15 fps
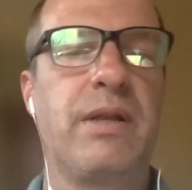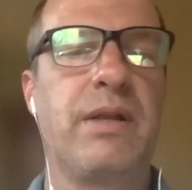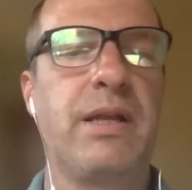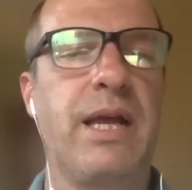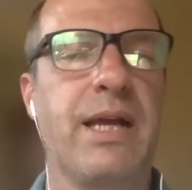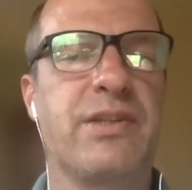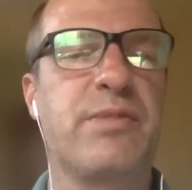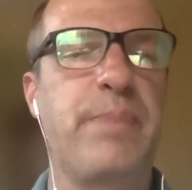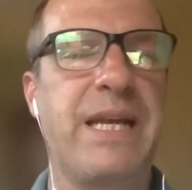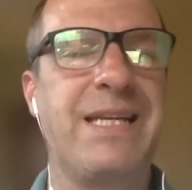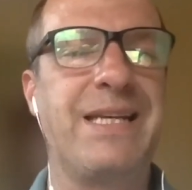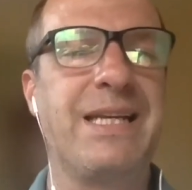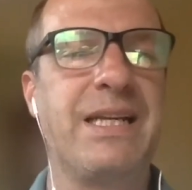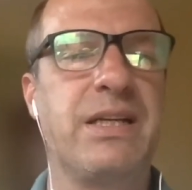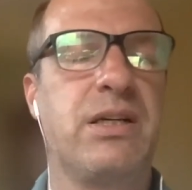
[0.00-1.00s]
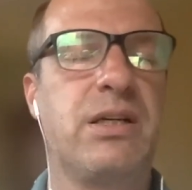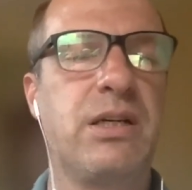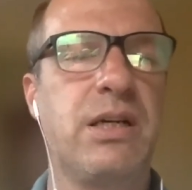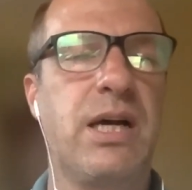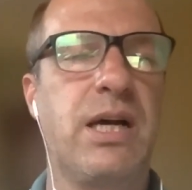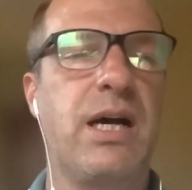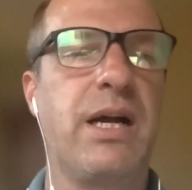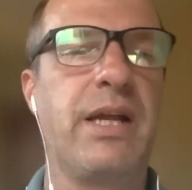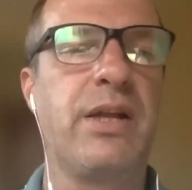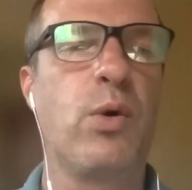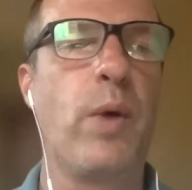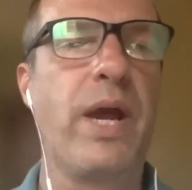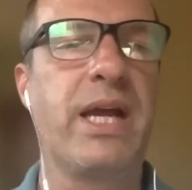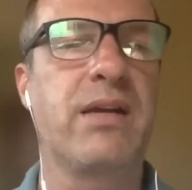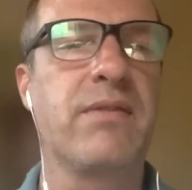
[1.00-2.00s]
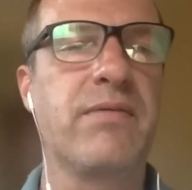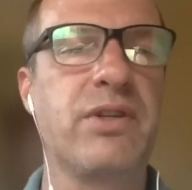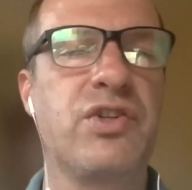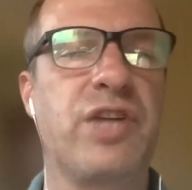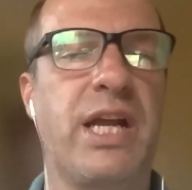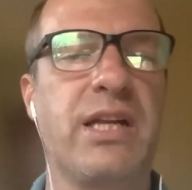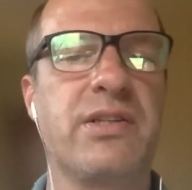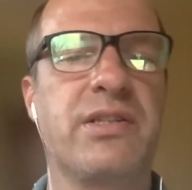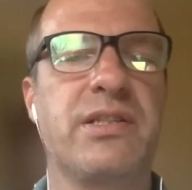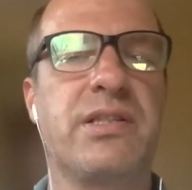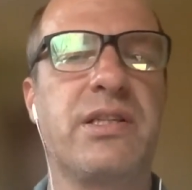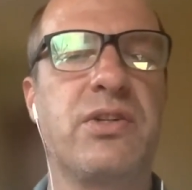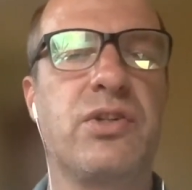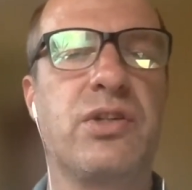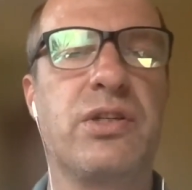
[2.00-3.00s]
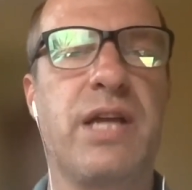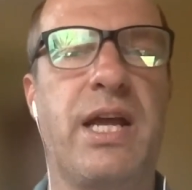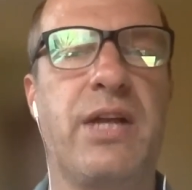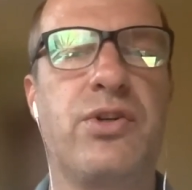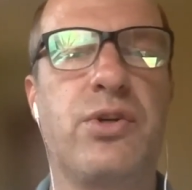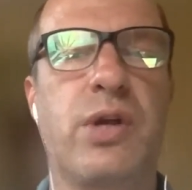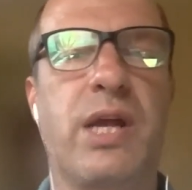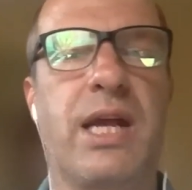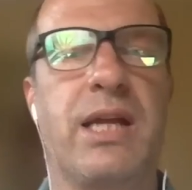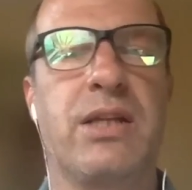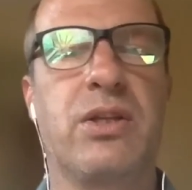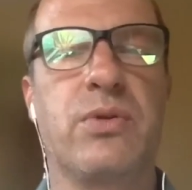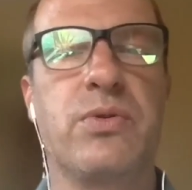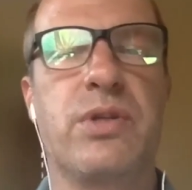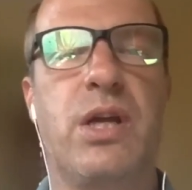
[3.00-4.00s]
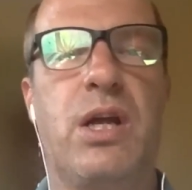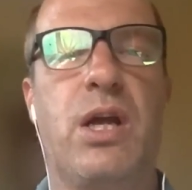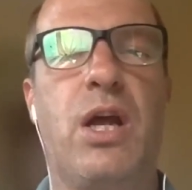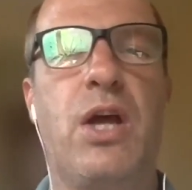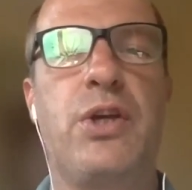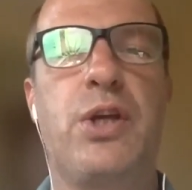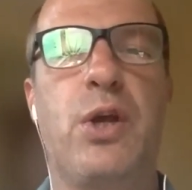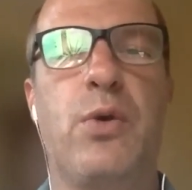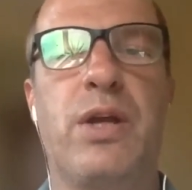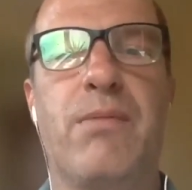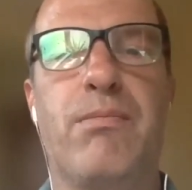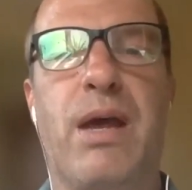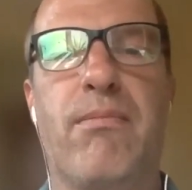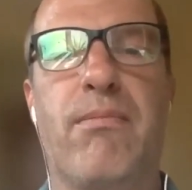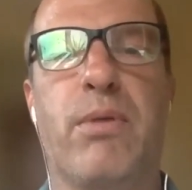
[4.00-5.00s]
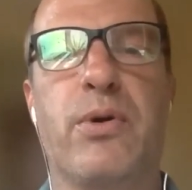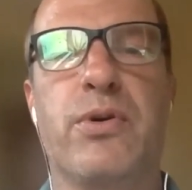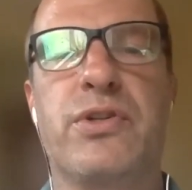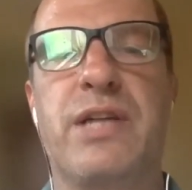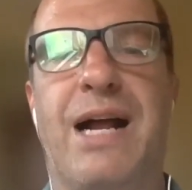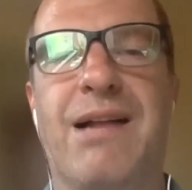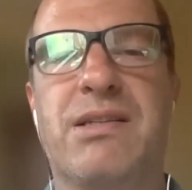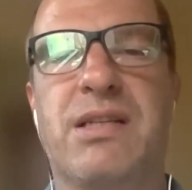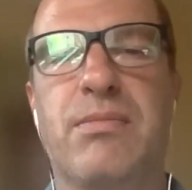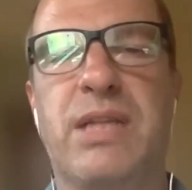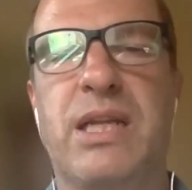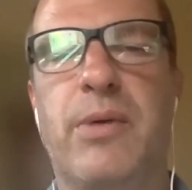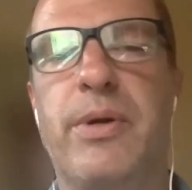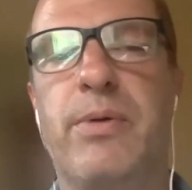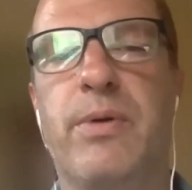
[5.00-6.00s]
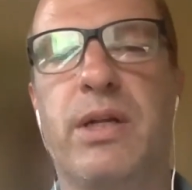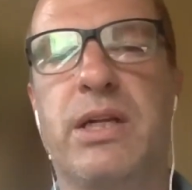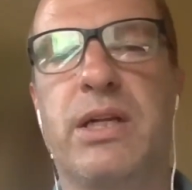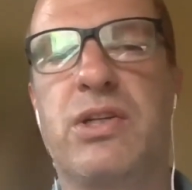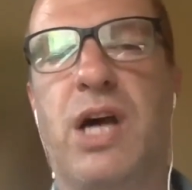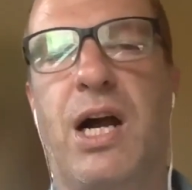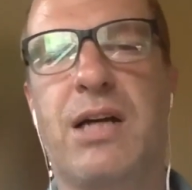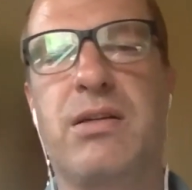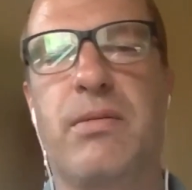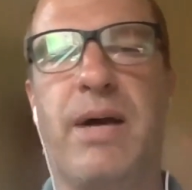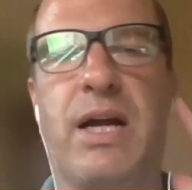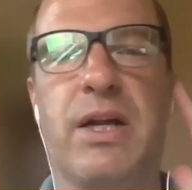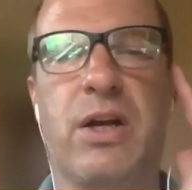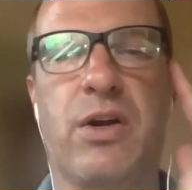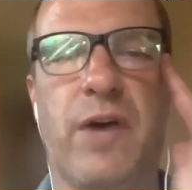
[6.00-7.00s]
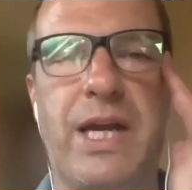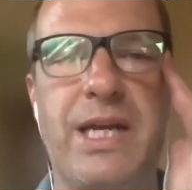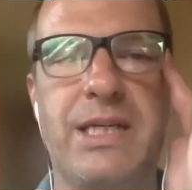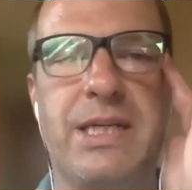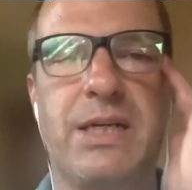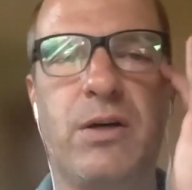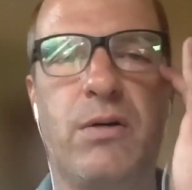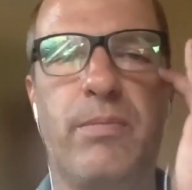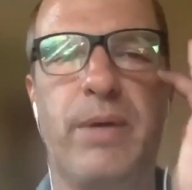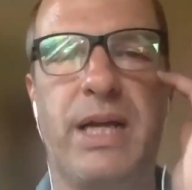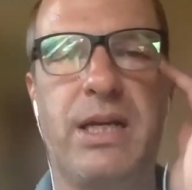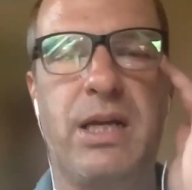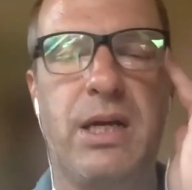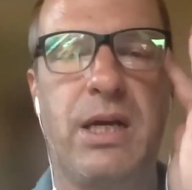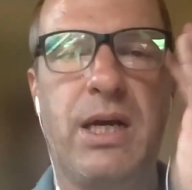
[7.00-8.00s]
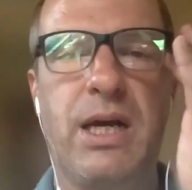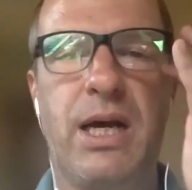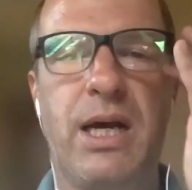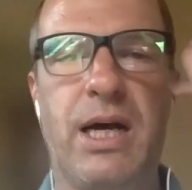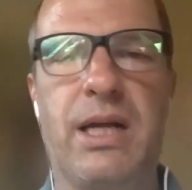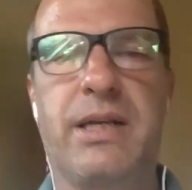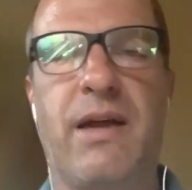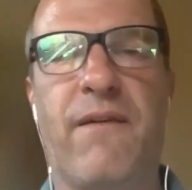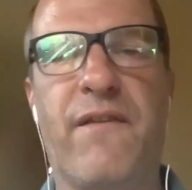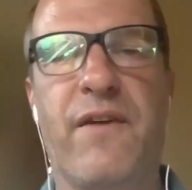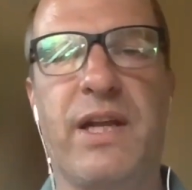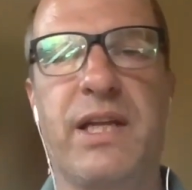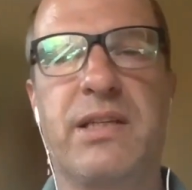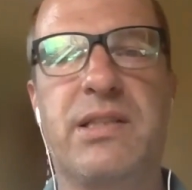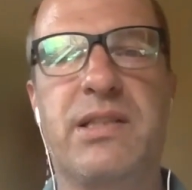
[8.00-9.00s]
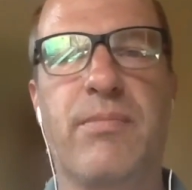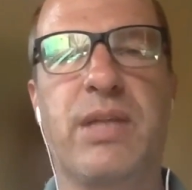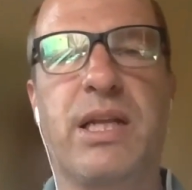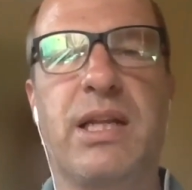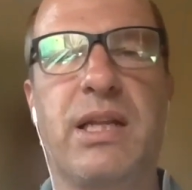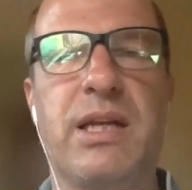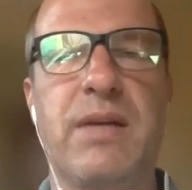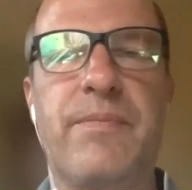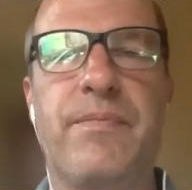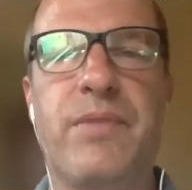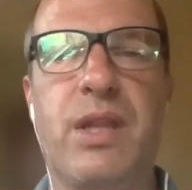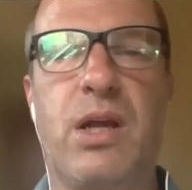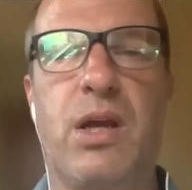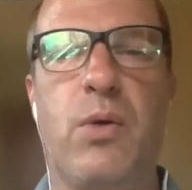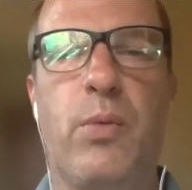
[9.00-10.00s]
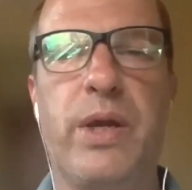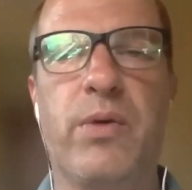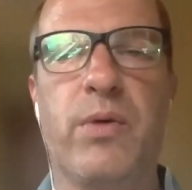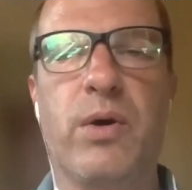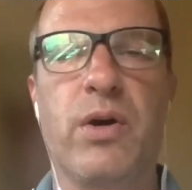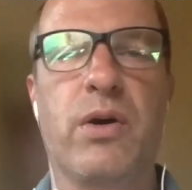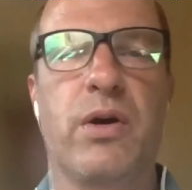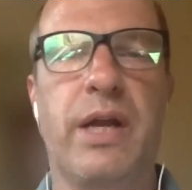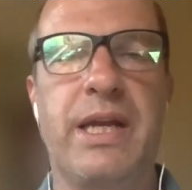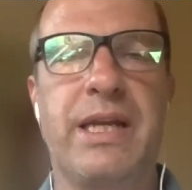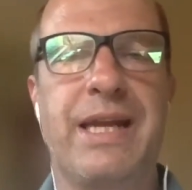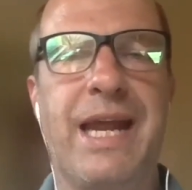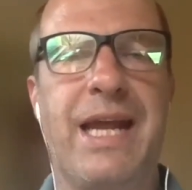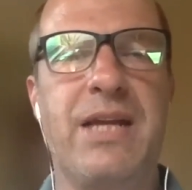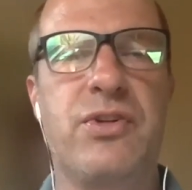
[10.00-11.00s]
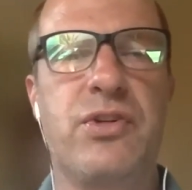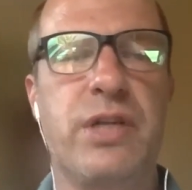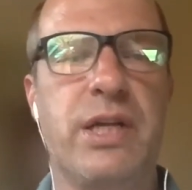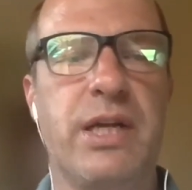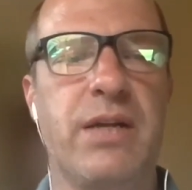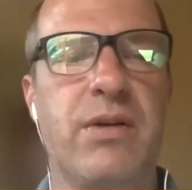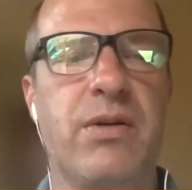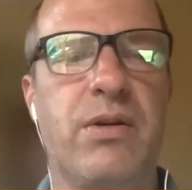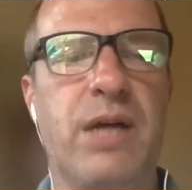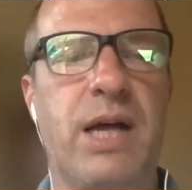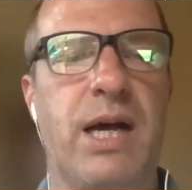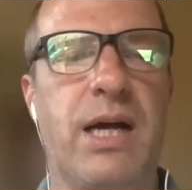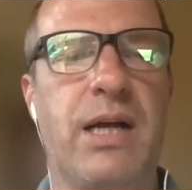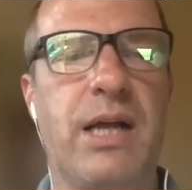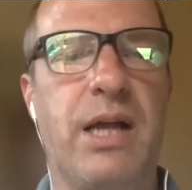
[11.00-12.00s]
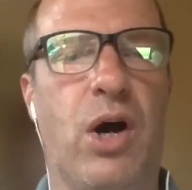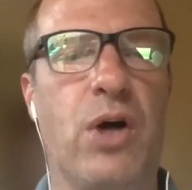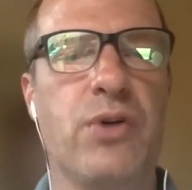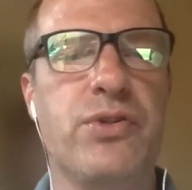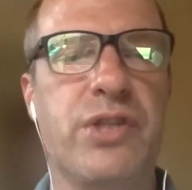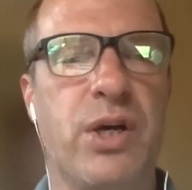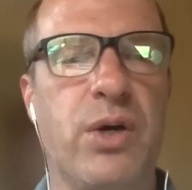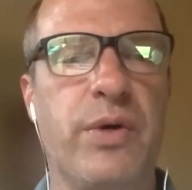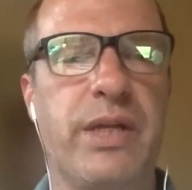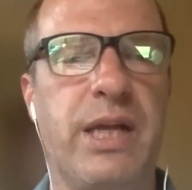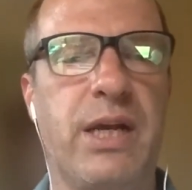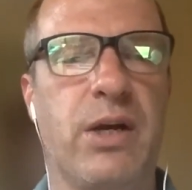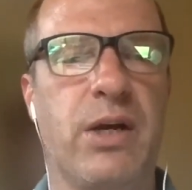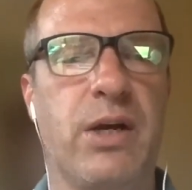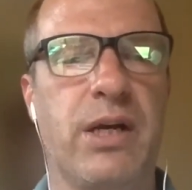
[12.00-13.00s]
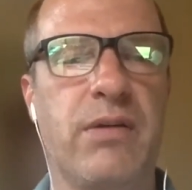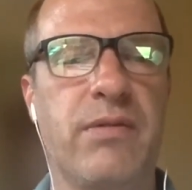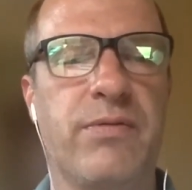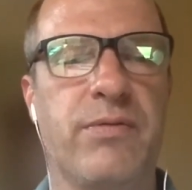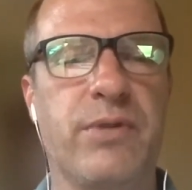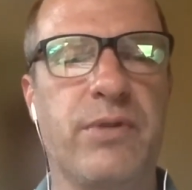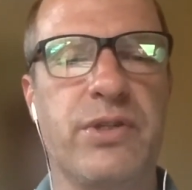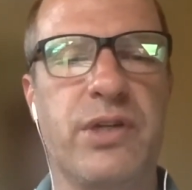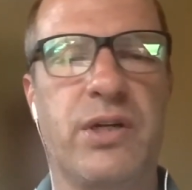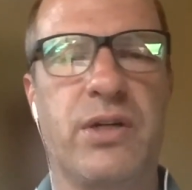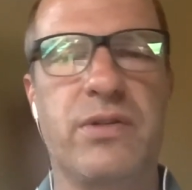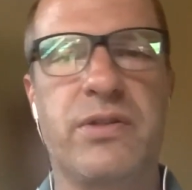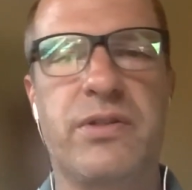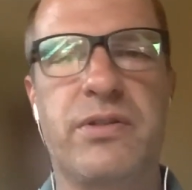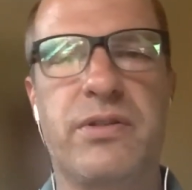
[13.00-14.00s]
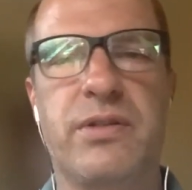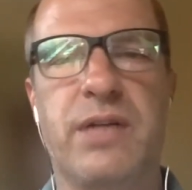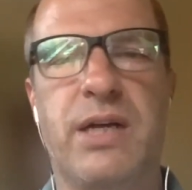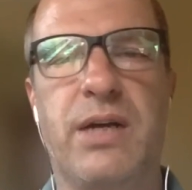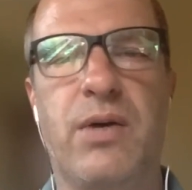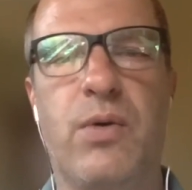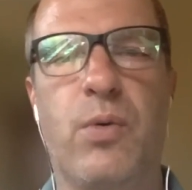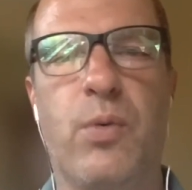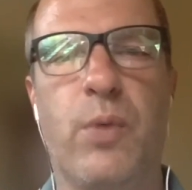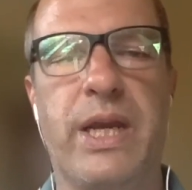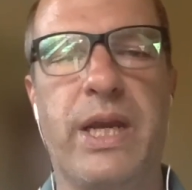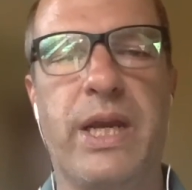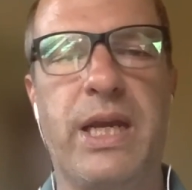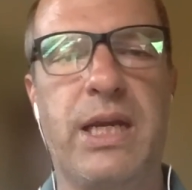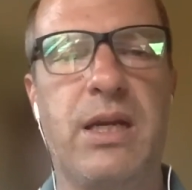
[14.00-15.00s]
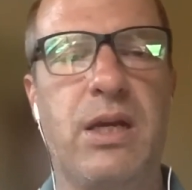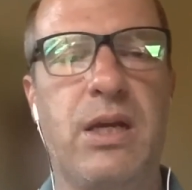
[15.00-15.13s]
expended in the wake of the Janus decision to educate those union members. Not something we really talked about a great deal, but definitely something that we were engaged in. Also in the area of results, we